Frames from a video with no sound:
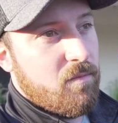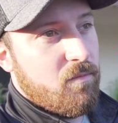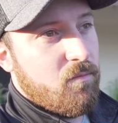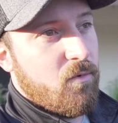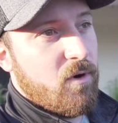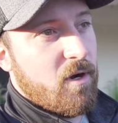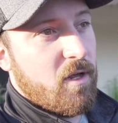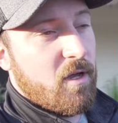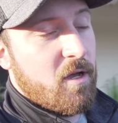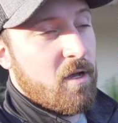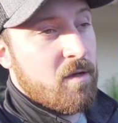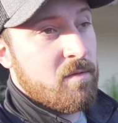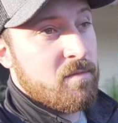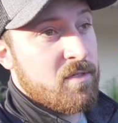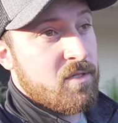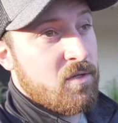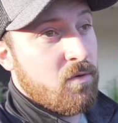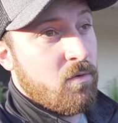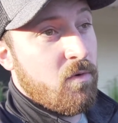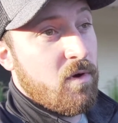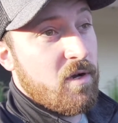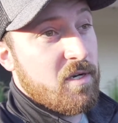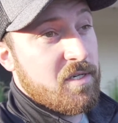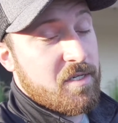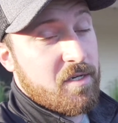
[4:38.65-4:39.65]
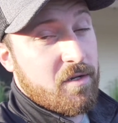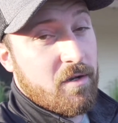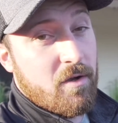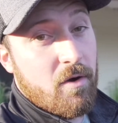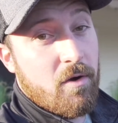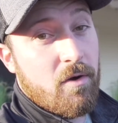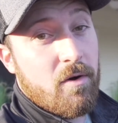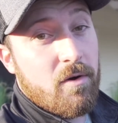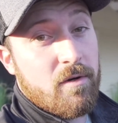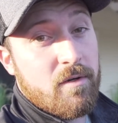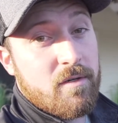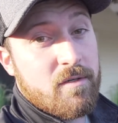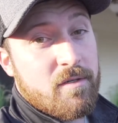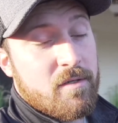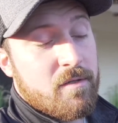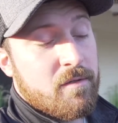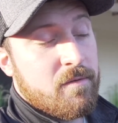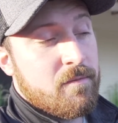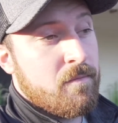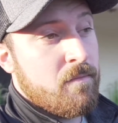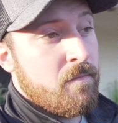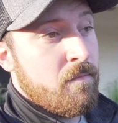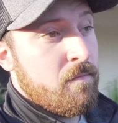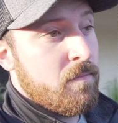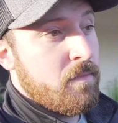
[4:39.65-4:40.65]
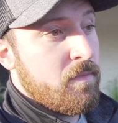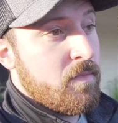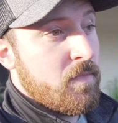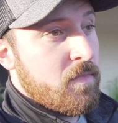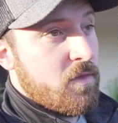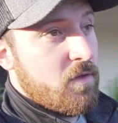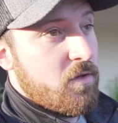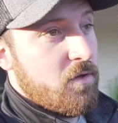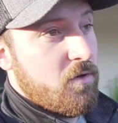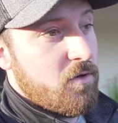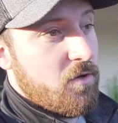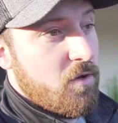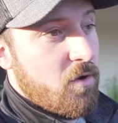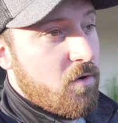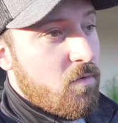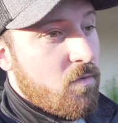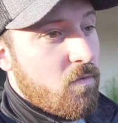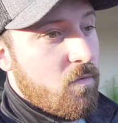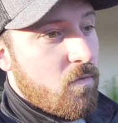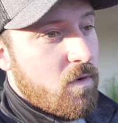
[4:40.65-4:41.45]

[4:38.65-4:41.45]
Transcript: When it comes to washing cars, you don't